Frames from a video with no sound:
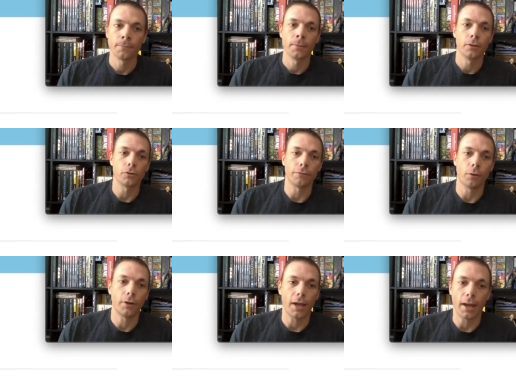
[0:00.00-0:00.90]
So if I
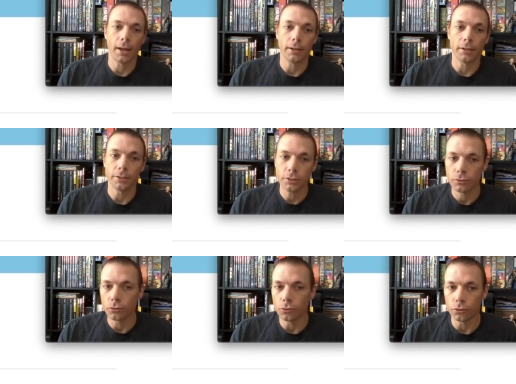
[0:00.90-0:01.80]
want to add additional
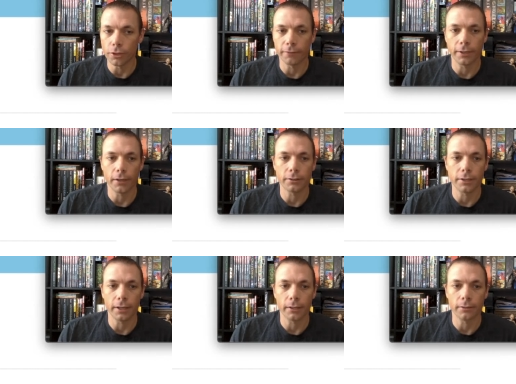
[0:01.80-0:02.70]
Google Drive accounts,
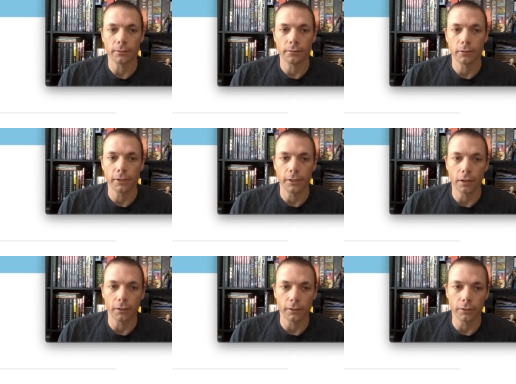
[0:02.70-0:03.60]
I can click on link